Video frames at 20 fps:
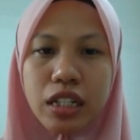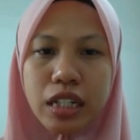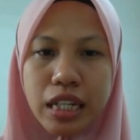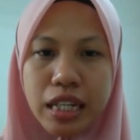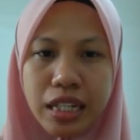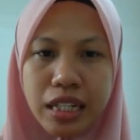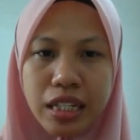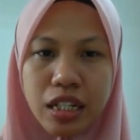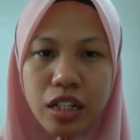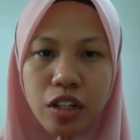
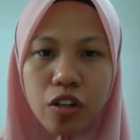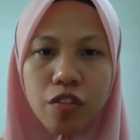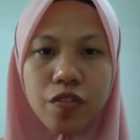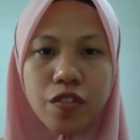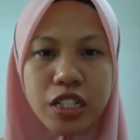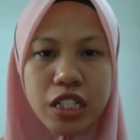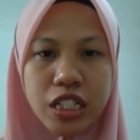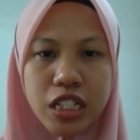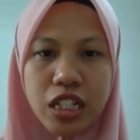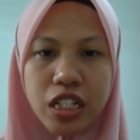in the
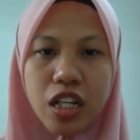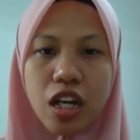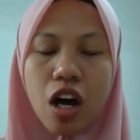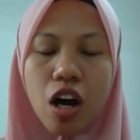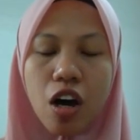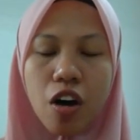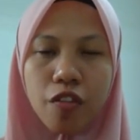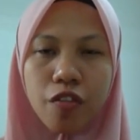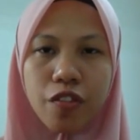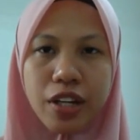conversion
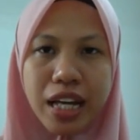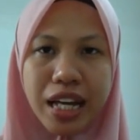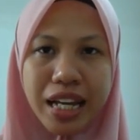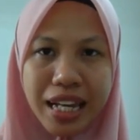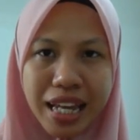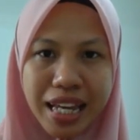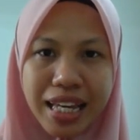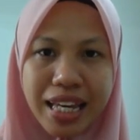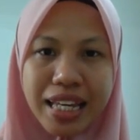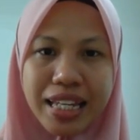of
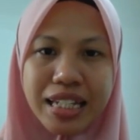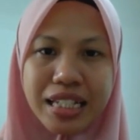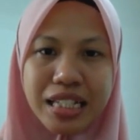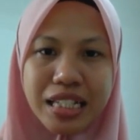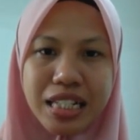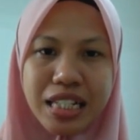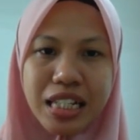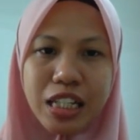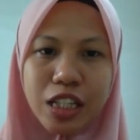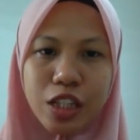light
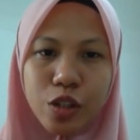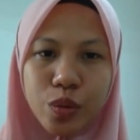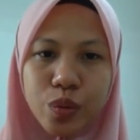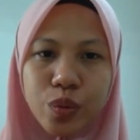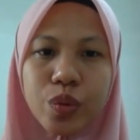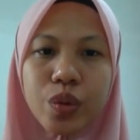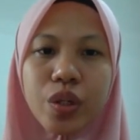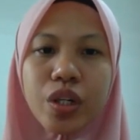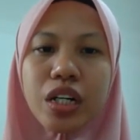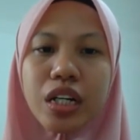energy
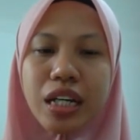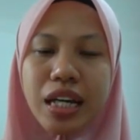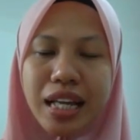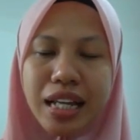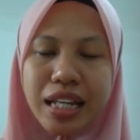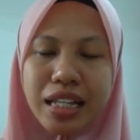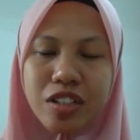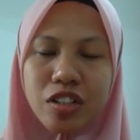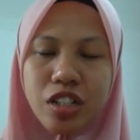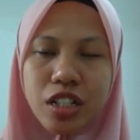into
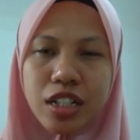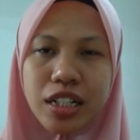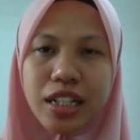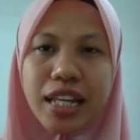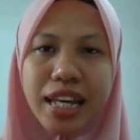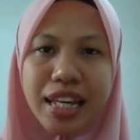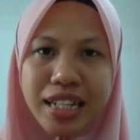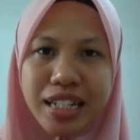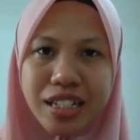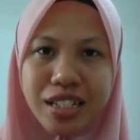electrical
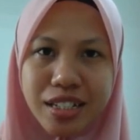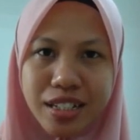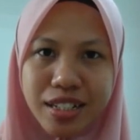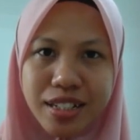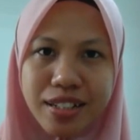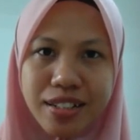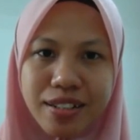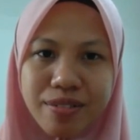energy.